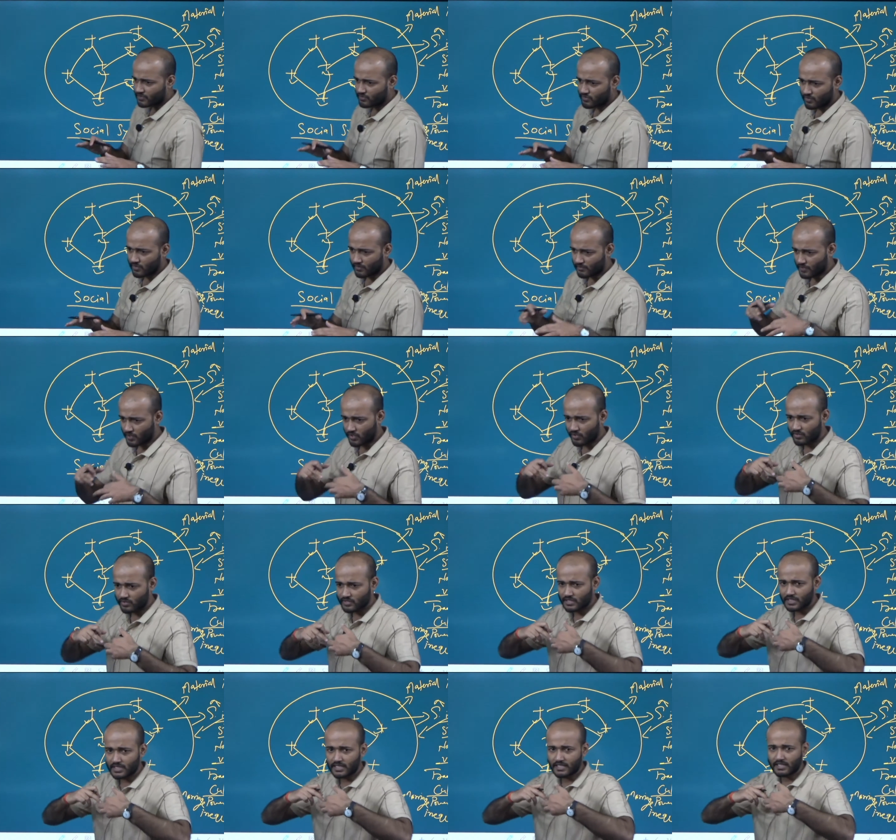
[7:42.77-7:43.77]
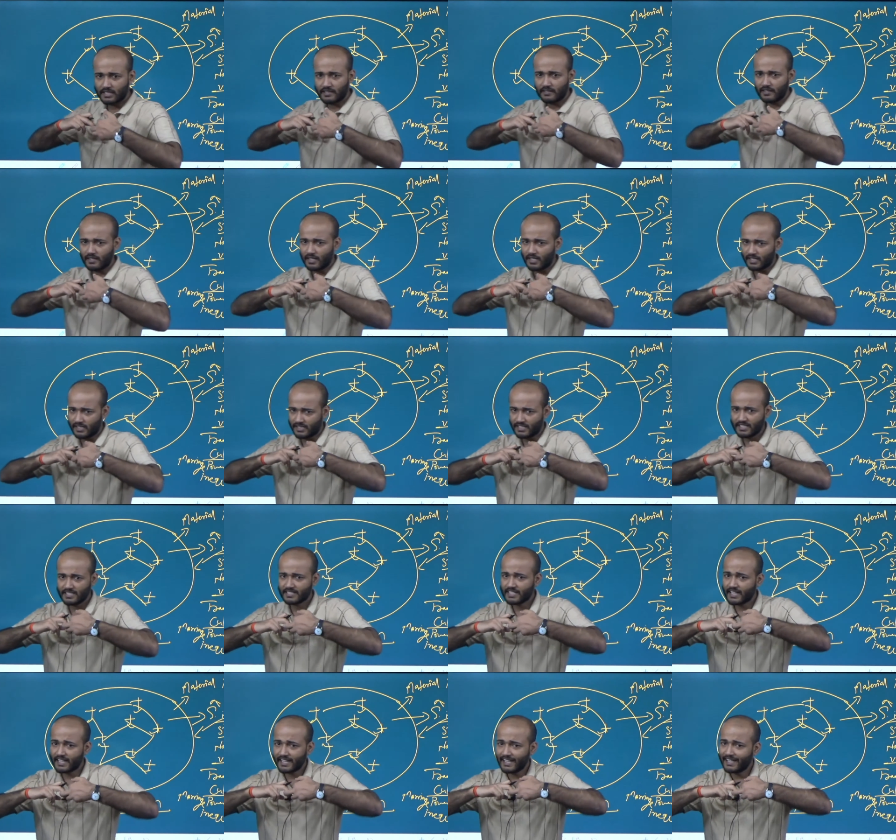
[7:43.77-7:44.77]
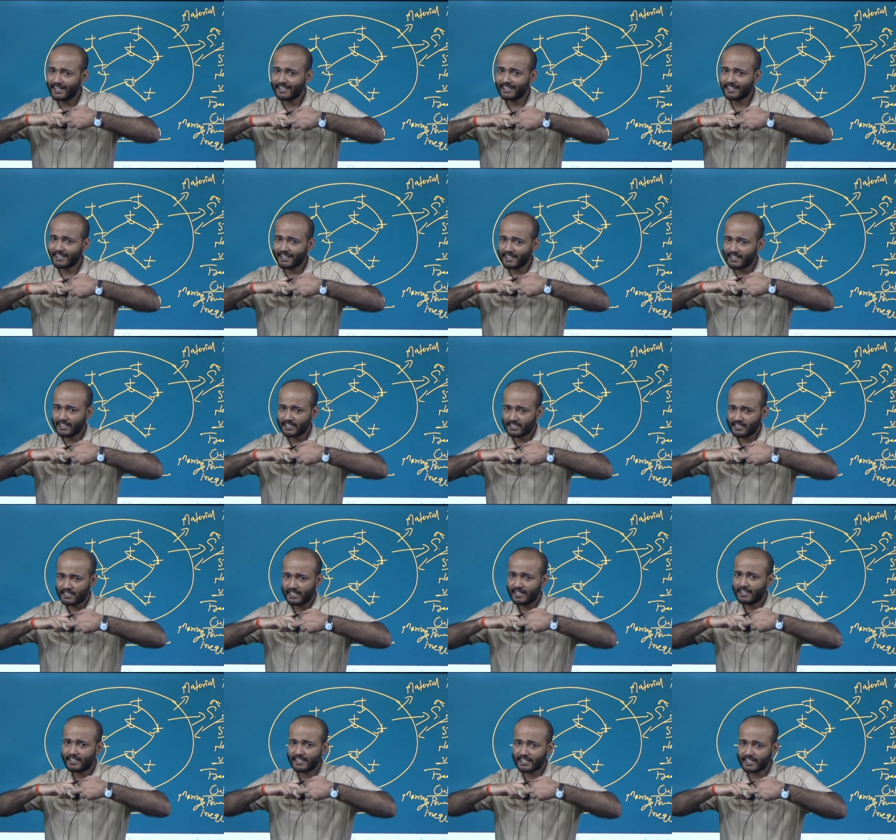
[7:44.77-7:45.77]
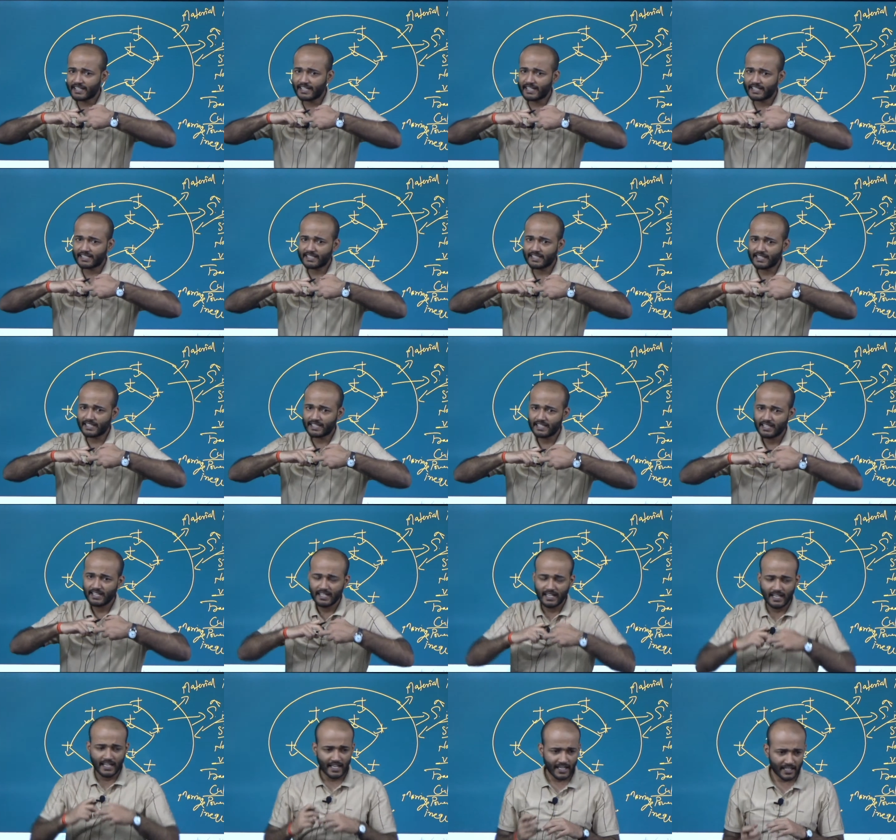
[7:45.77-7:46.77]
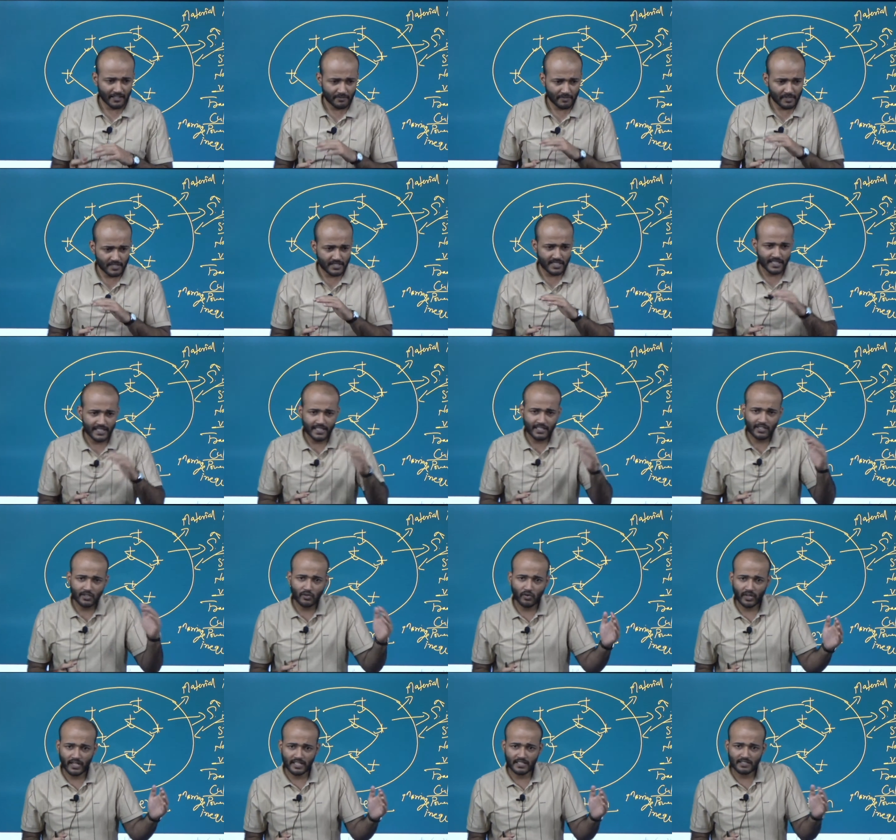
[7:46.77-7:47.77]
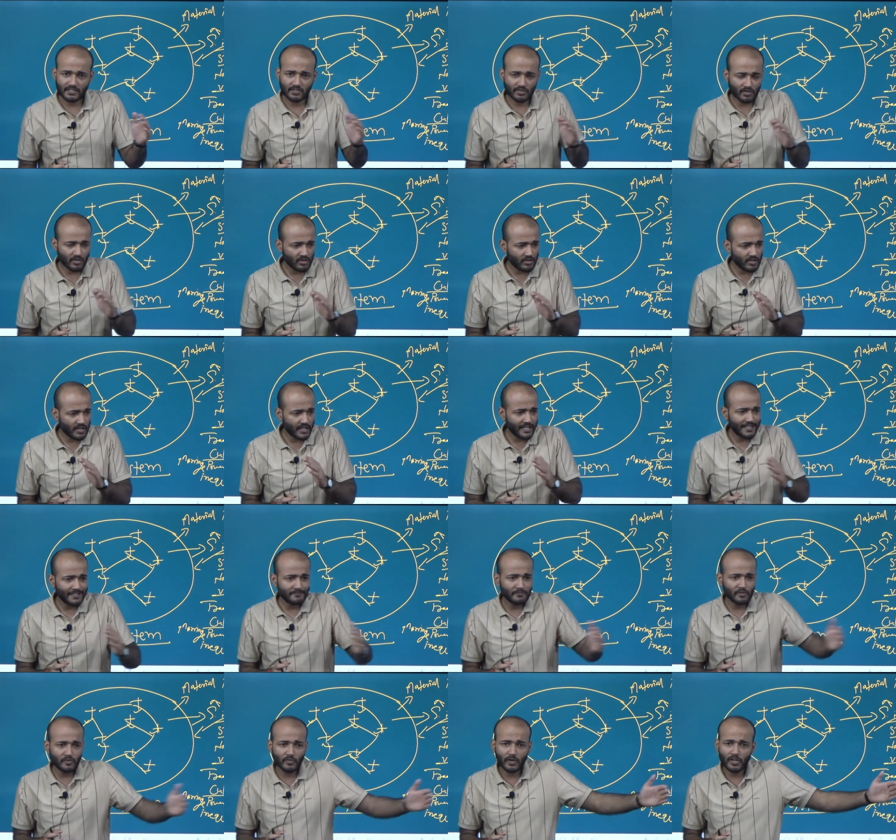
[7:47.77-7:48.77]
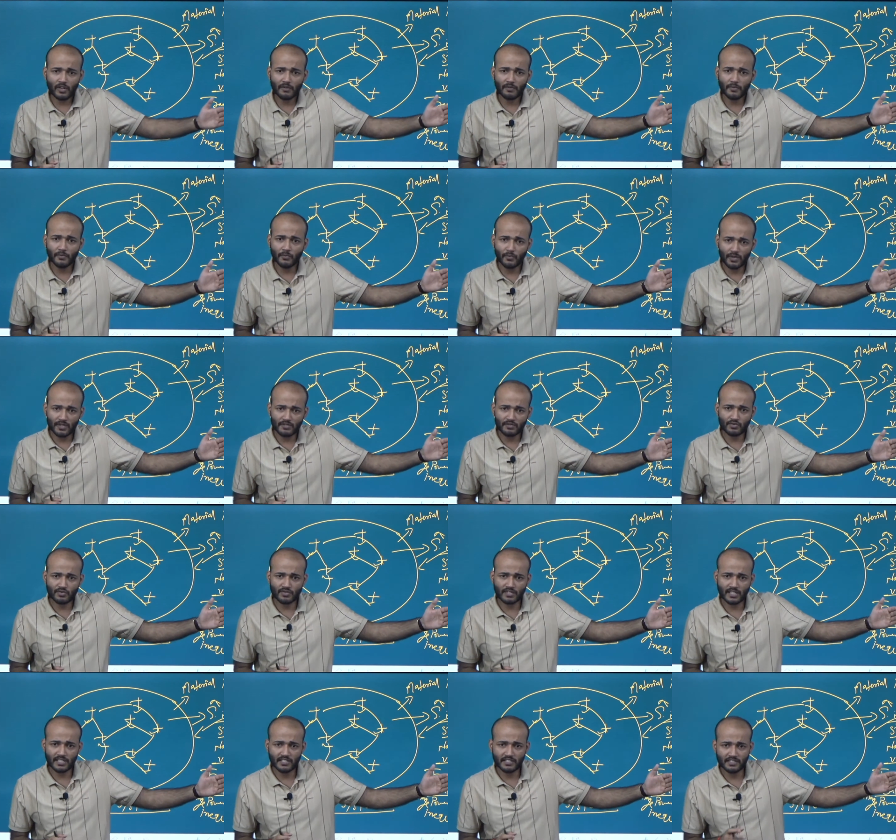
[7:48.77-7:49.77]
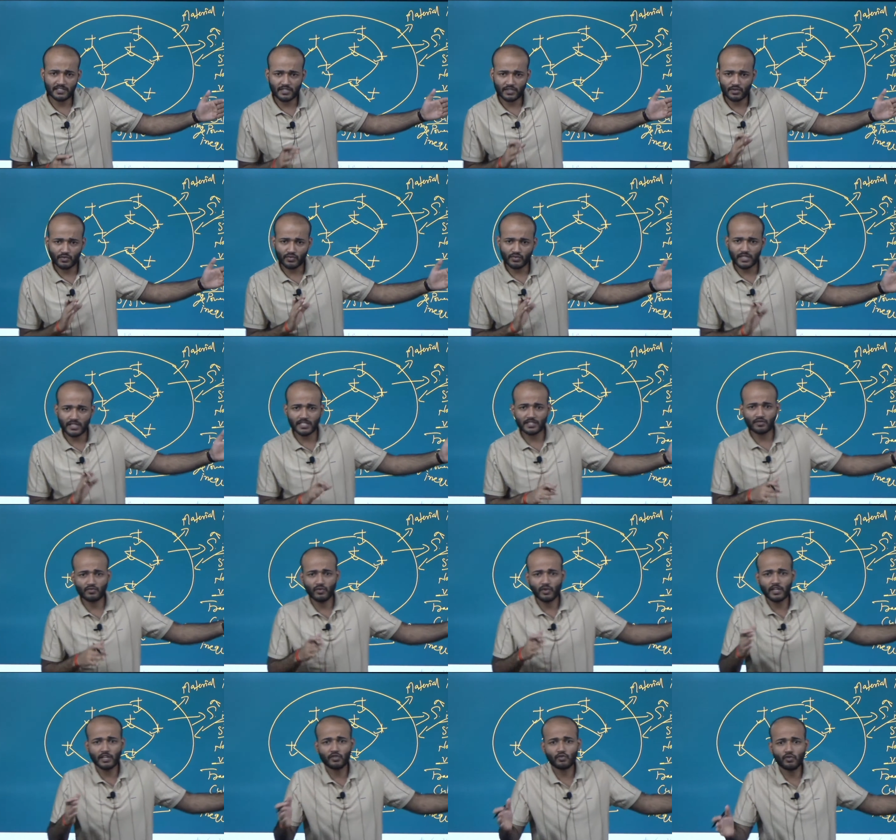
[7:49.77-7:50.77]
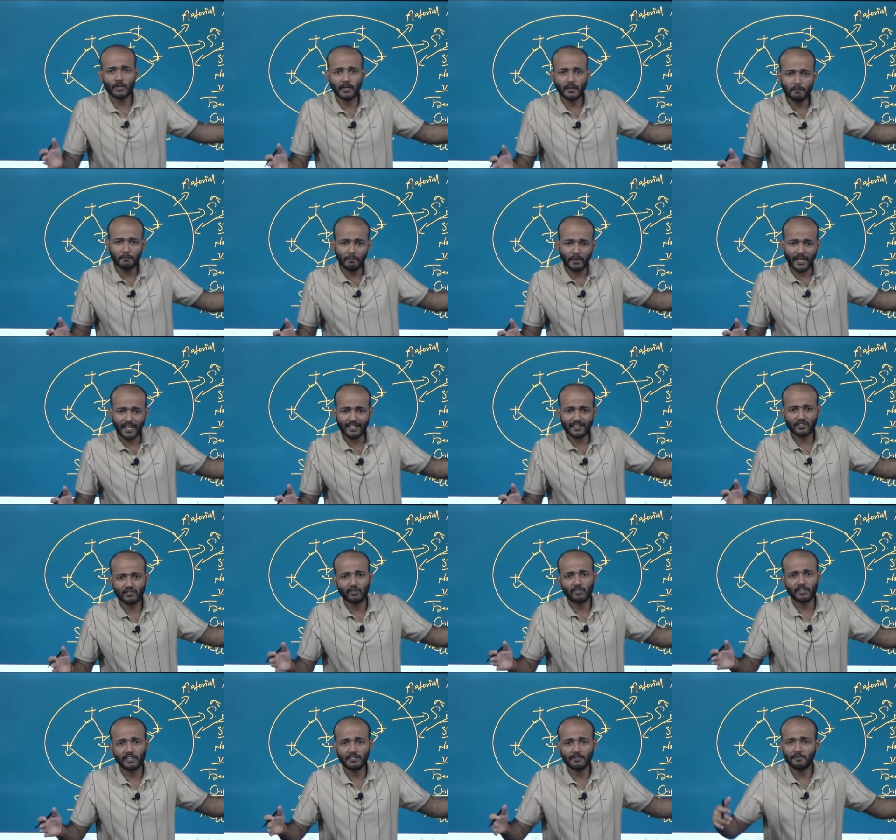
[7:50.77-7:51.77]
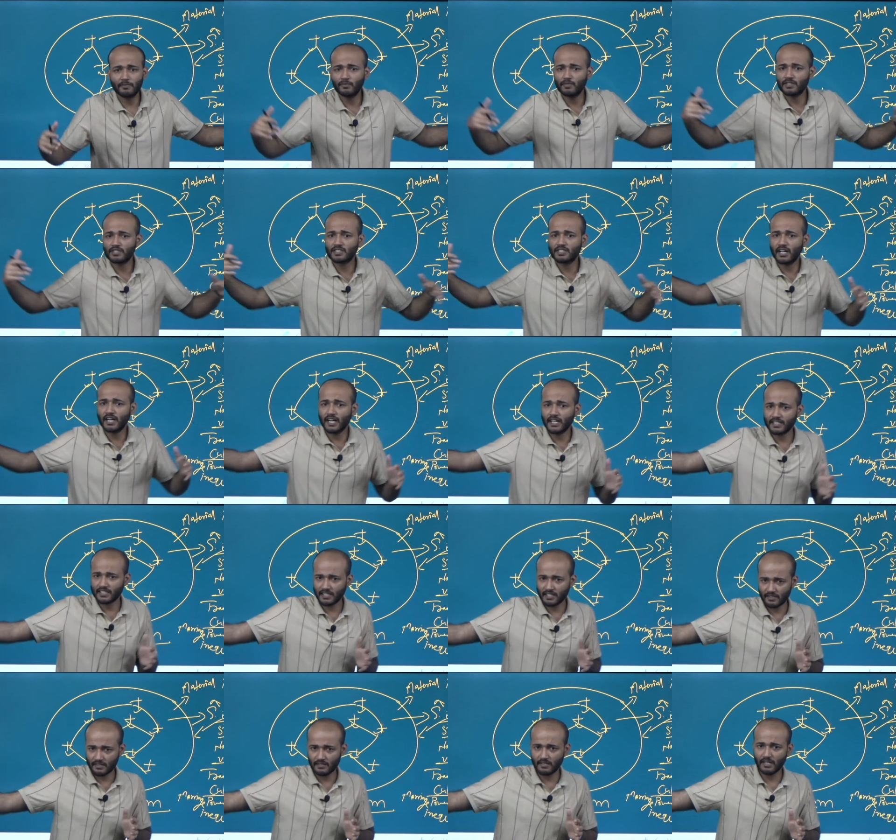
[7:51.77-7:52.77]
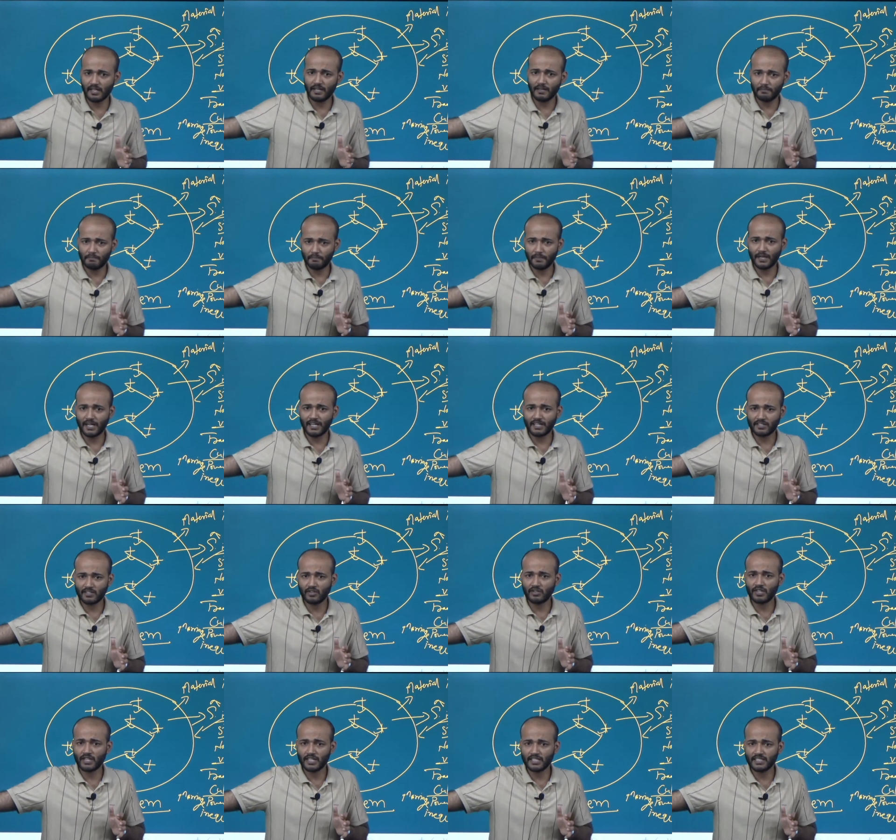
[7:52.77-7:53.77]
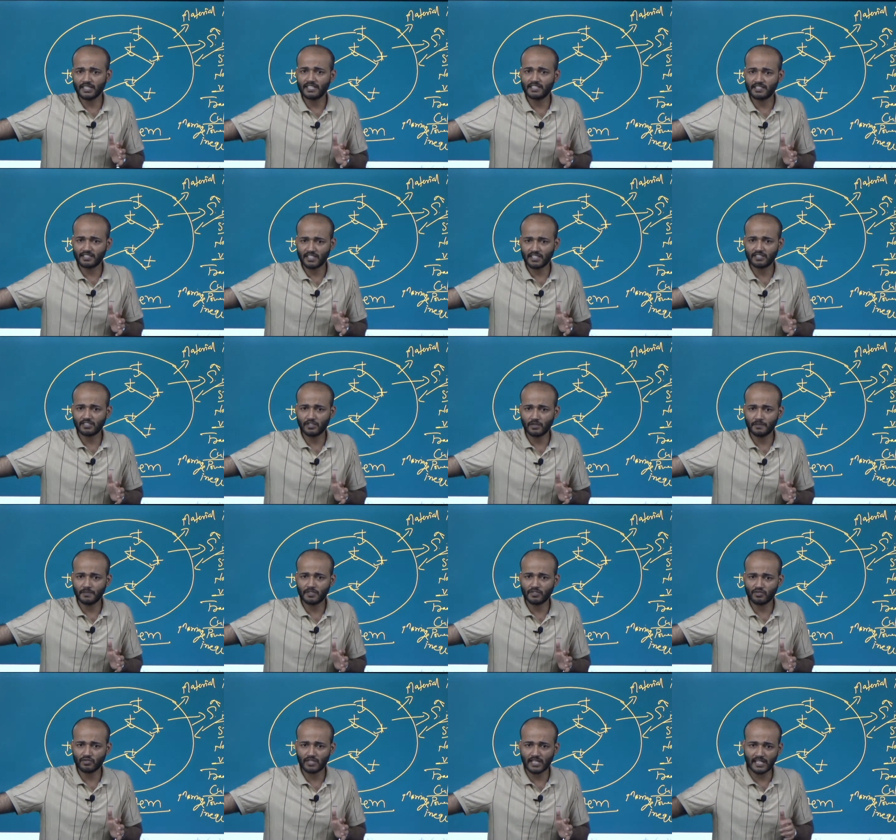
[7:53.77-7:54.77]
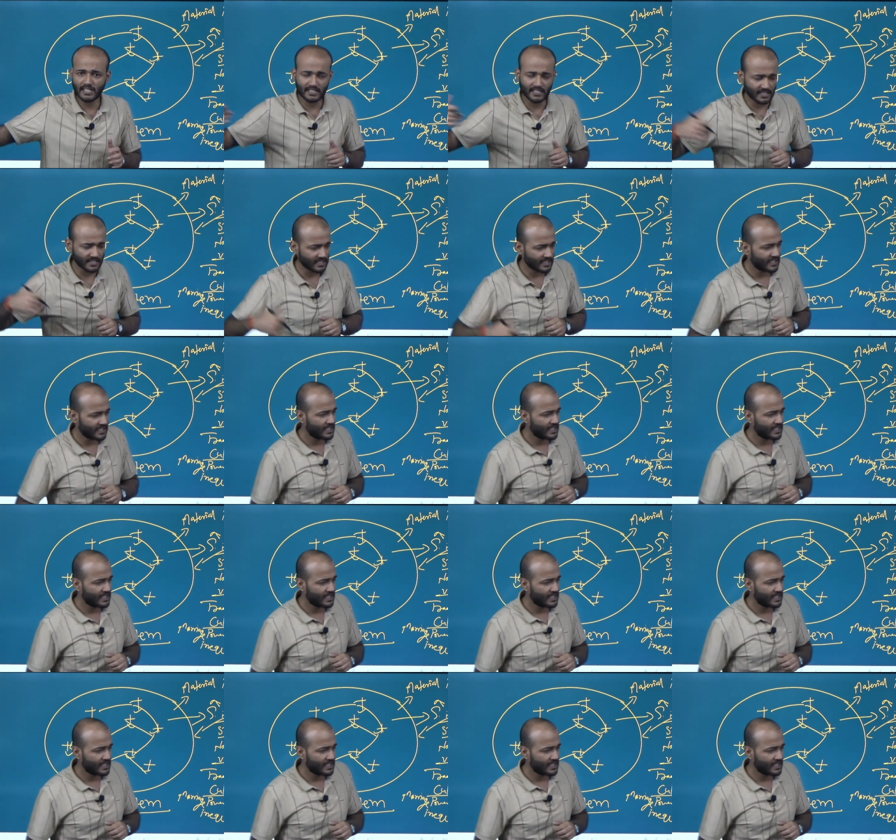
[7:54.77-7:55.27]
because these are interlinked, interconnected, it means ignorance or removal of one social institution is going to impact or influence the other part or other structure of the society.